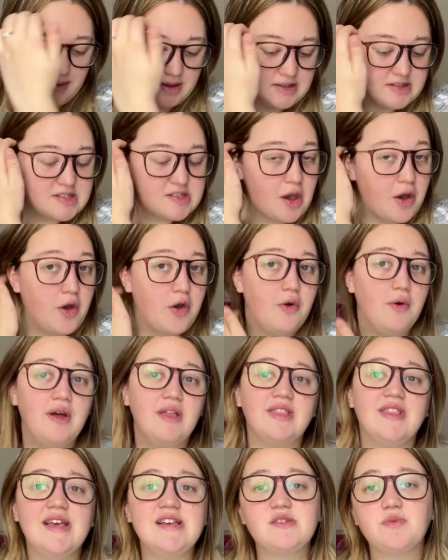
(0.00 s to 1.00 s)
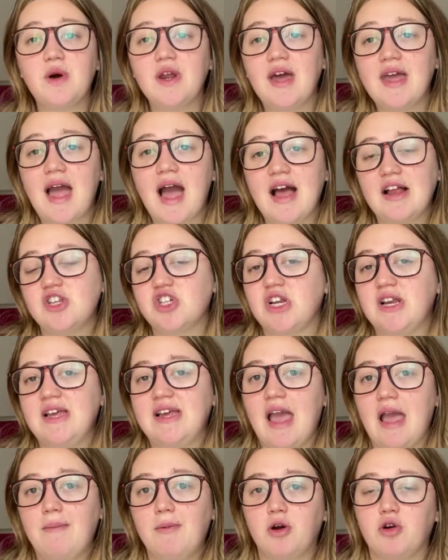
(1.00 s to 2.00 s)
So this one I actually
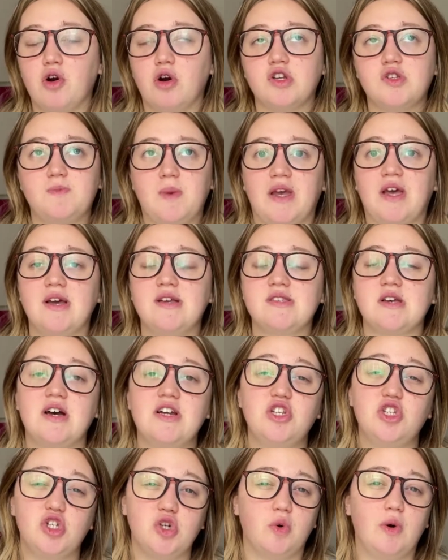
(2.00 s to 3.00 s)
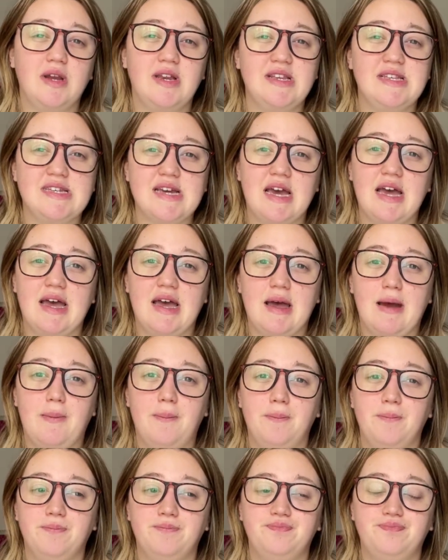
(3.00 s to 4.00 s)
came across because I joined
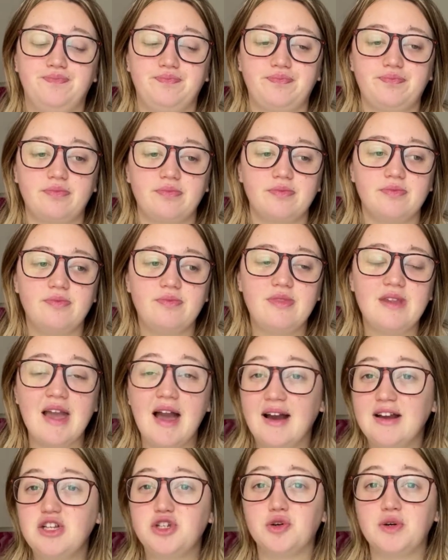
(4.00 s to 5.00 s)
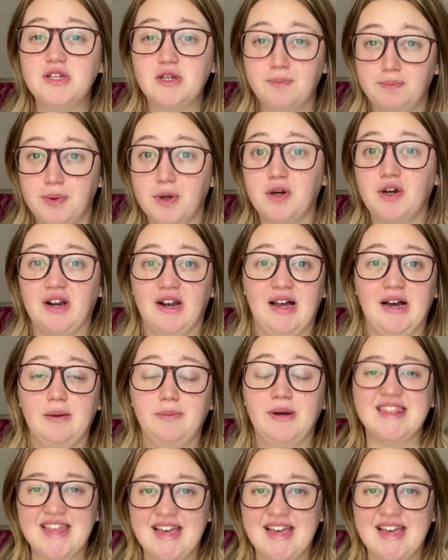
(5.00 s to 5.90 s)
a book club.